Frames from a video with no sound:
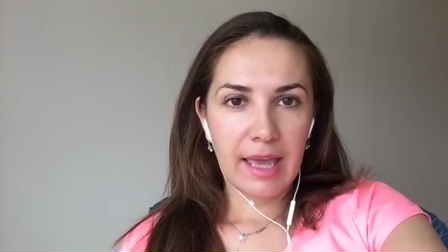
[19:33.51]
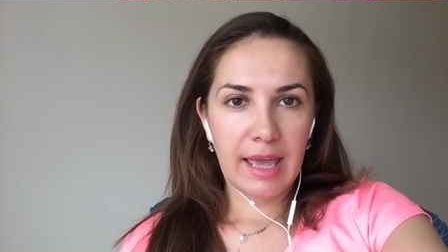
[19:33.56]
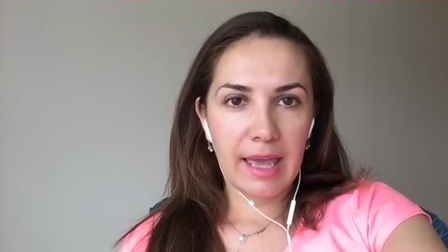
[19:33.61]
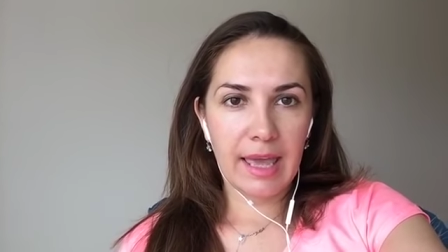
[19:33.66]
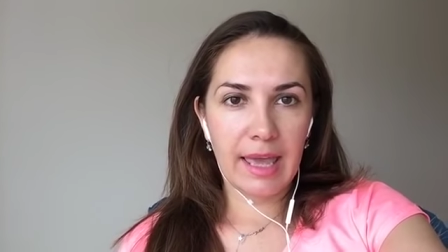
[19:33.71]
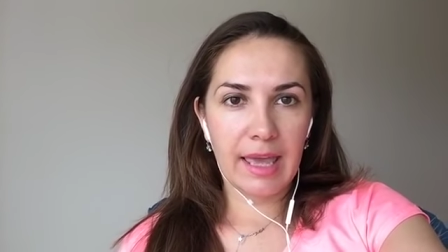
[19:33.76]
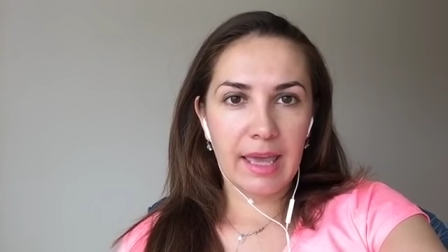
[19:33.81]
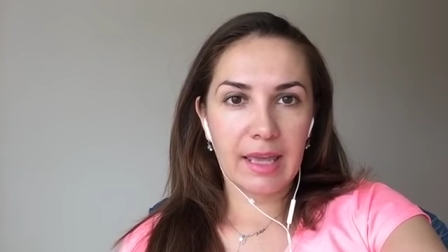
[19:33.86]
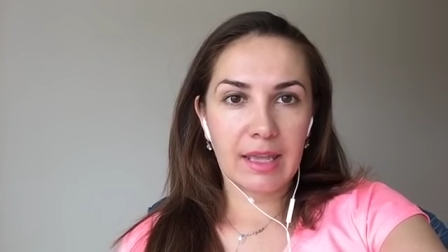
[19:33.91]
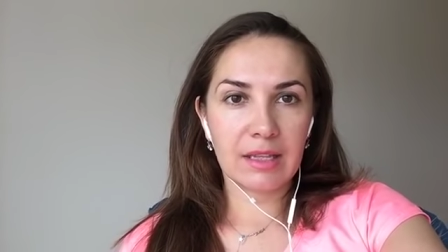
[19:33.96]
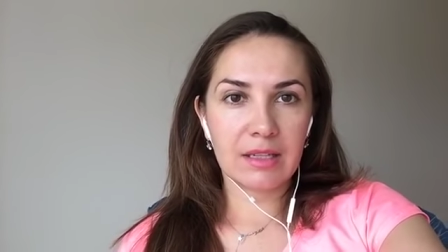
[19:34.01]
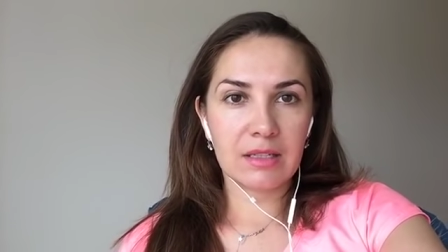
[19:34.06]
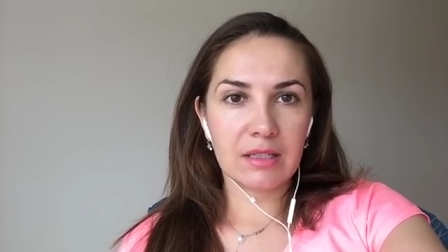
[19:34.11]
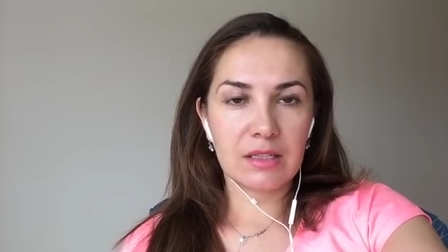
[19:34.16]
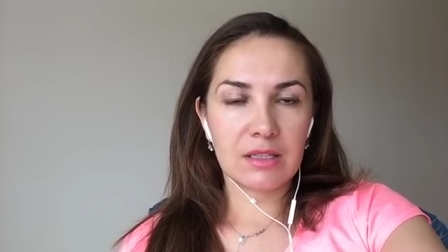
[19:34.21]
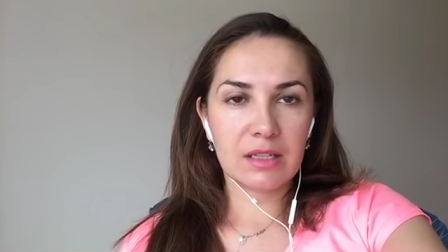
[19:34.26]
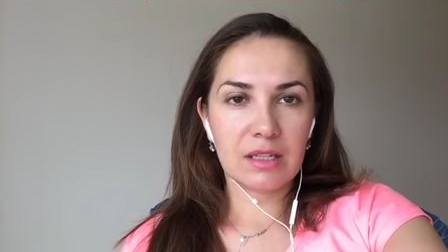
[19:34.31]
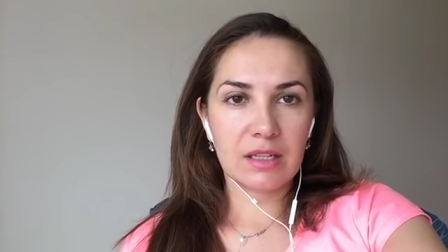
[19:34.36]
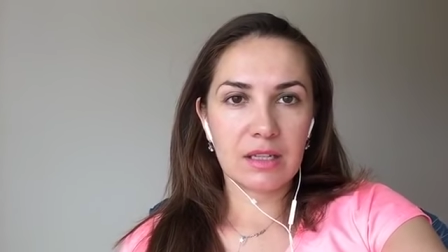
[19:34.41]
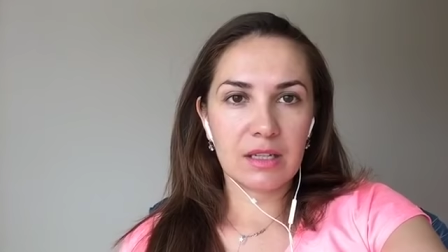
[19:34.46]
And
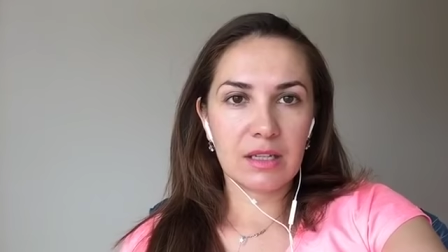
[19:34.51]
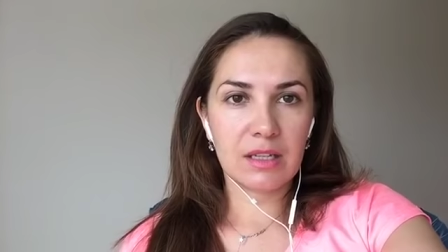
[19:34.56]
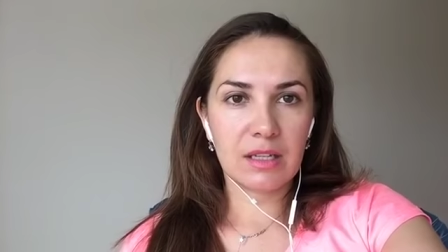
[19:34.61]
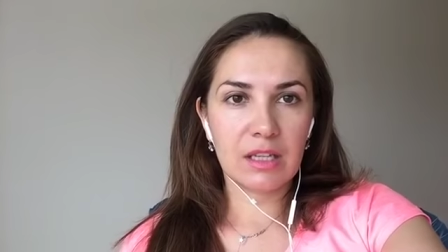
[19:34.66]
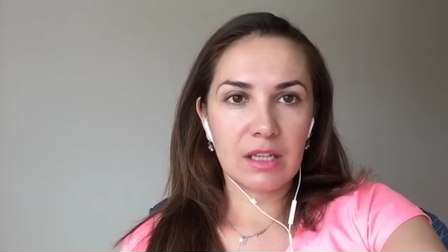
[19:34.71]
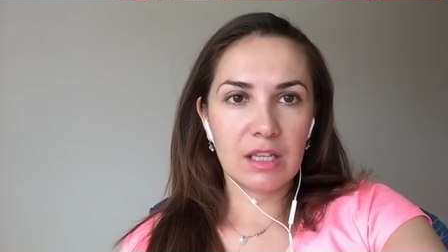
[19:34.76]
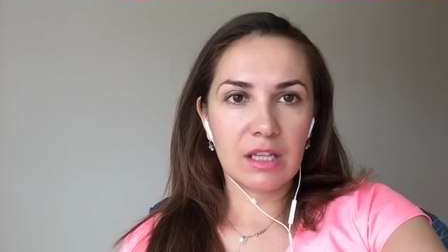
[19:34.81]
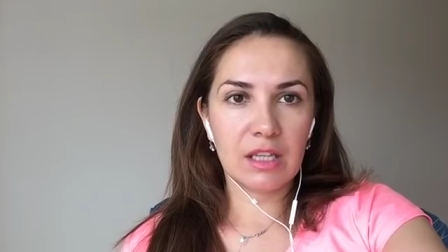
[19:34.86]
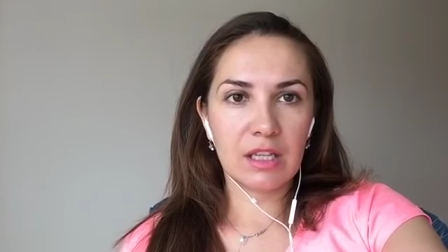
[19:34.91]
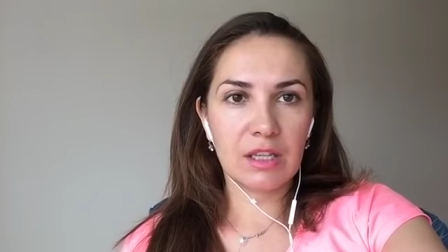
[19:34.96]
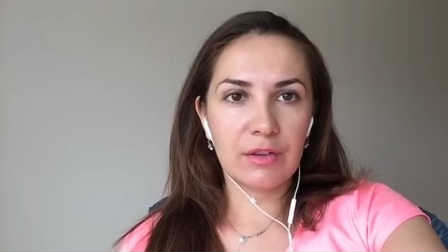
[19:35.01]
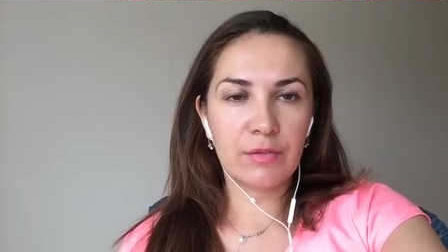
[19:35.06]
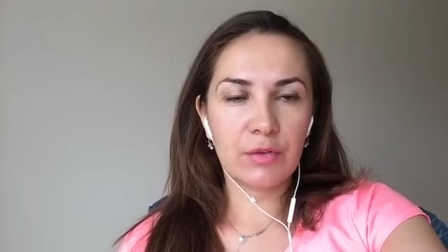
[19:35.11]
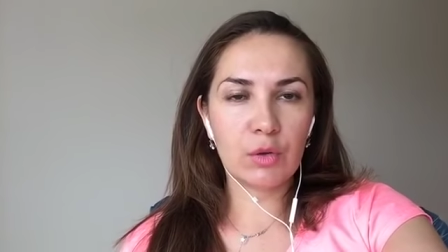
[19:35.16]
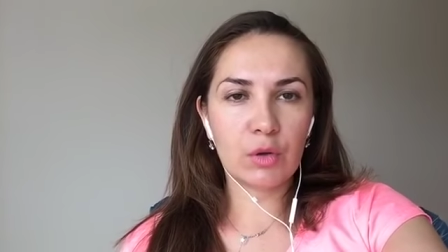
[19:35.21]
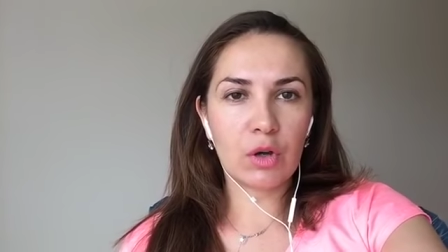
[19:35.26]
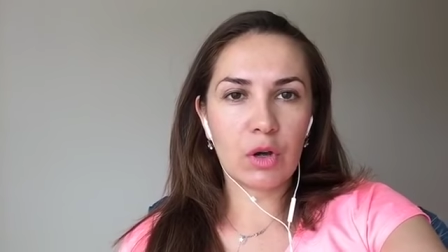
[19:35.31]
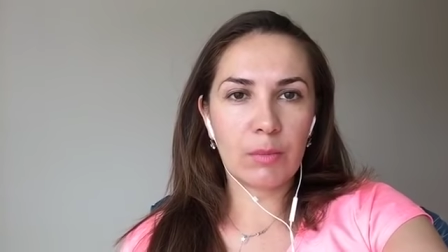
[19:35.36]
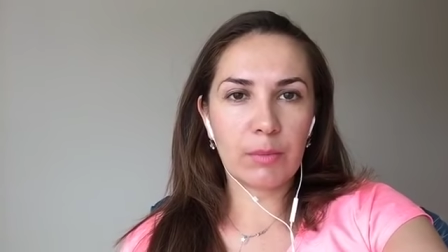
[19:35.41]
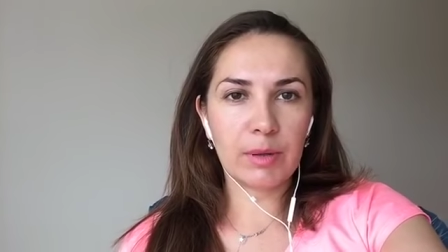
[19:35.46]
if you
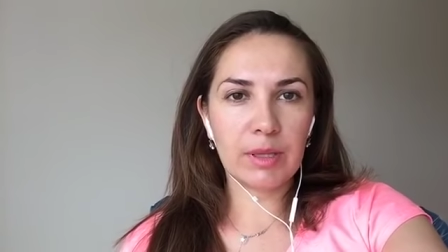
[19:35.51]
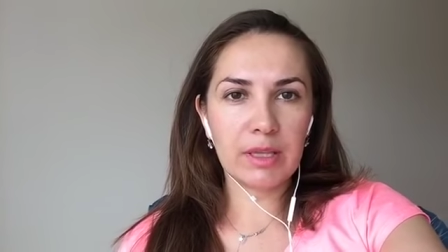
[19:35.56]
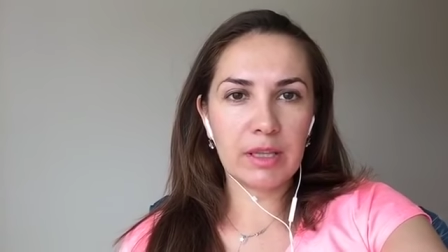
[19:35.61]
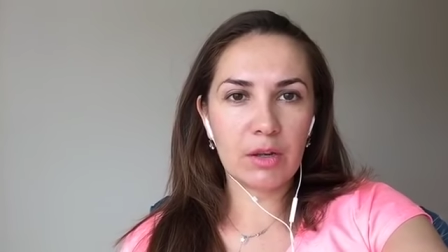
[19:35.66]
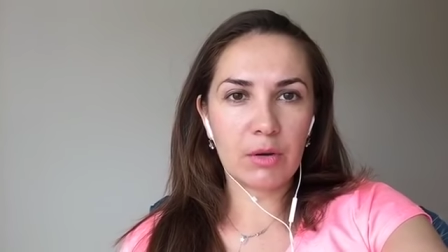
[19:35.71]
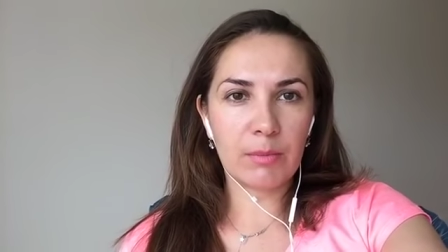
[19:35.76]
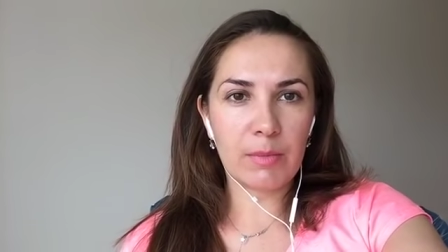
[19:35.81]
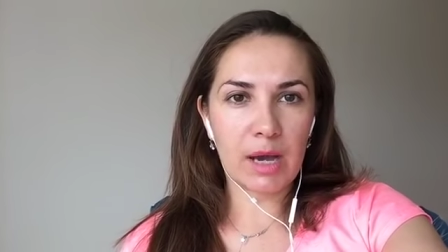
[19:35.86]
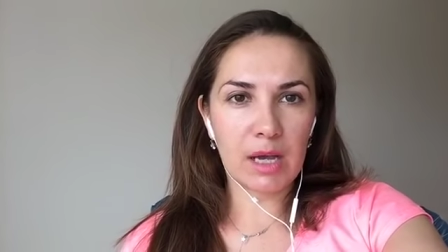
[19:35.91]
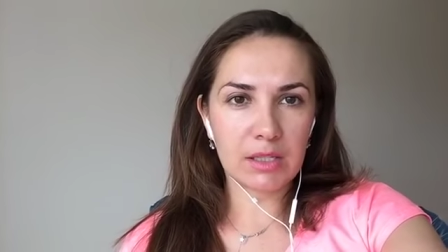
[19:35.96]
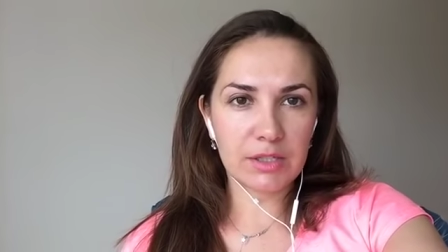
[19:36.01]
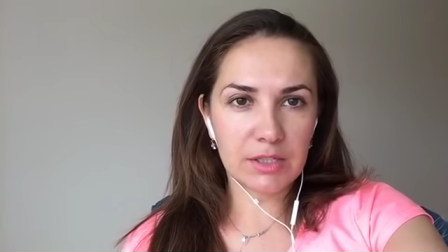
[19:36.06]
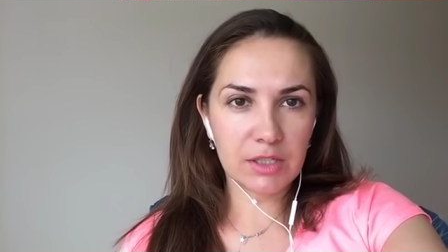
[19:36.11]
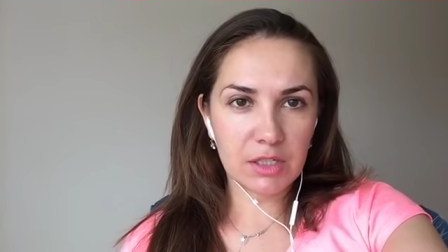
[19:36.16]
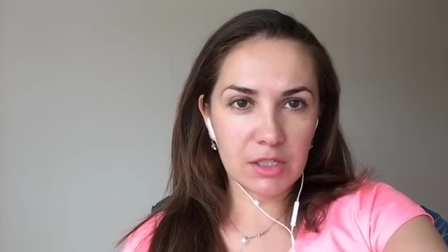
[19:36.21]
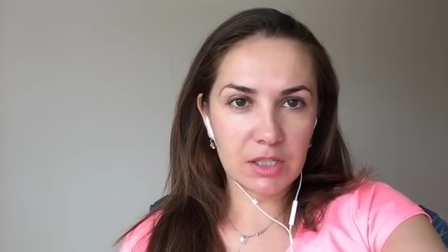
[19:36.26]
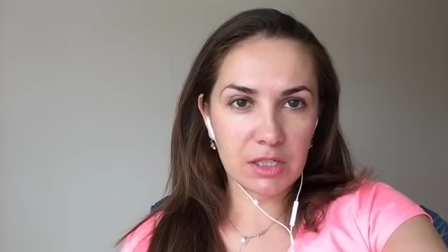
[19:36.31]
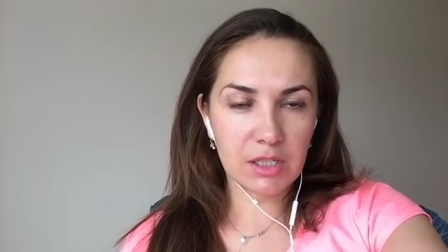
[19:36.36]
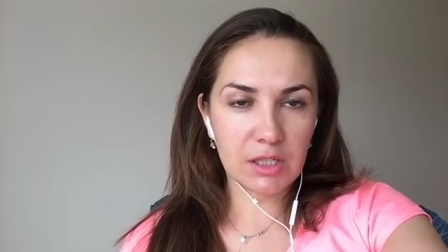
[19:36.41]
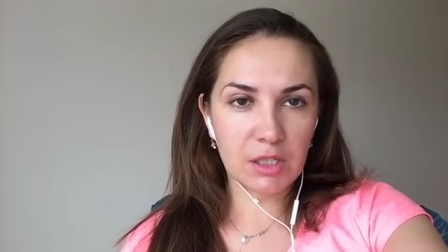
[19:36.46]
complete your
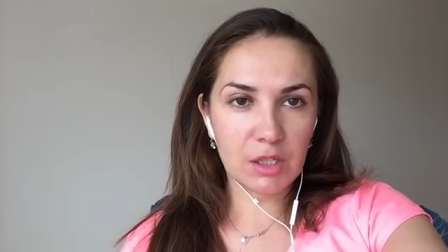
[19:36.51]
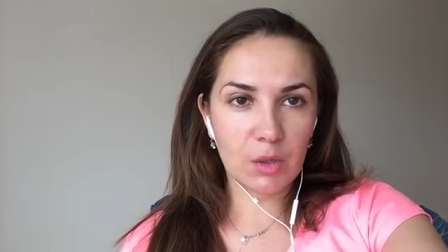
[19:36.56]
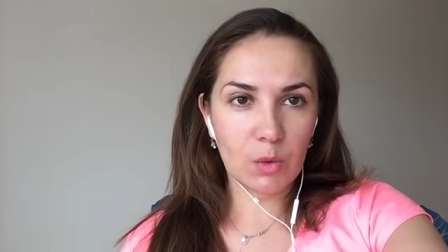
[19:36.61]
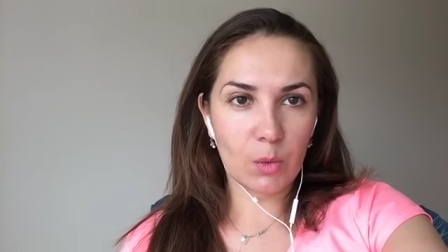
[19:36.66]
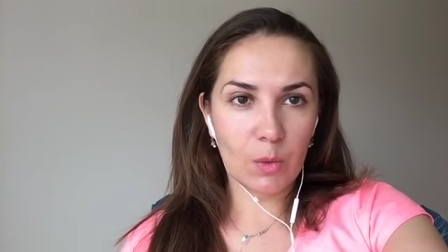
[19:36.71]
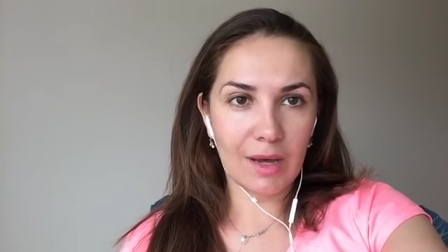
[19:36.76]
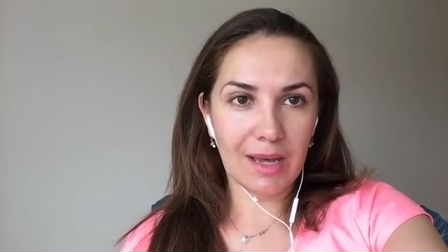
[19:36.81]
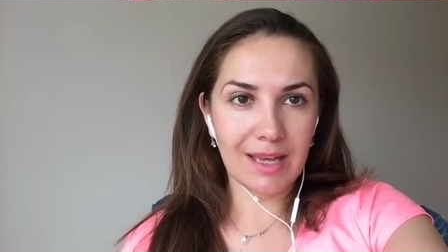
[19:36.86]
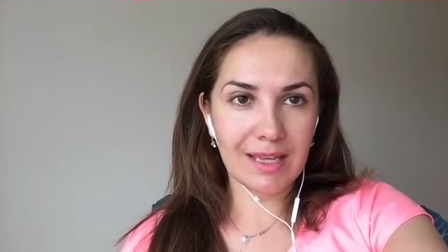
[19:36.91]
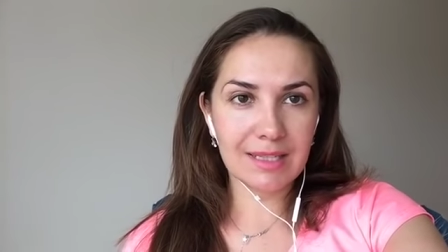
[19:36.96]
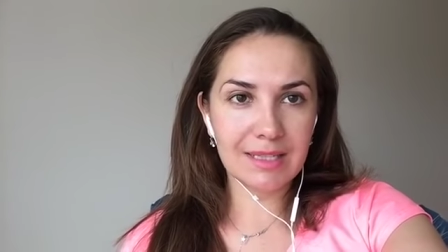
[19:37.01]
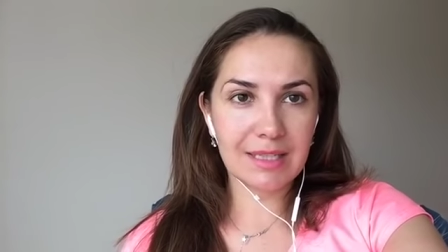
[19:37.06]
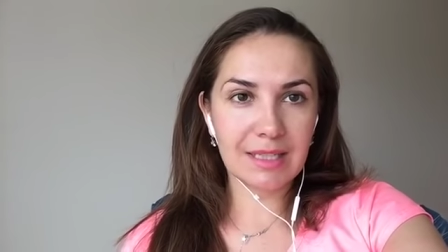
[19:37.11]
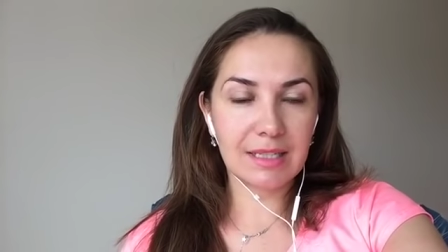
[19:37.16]
master's in the US,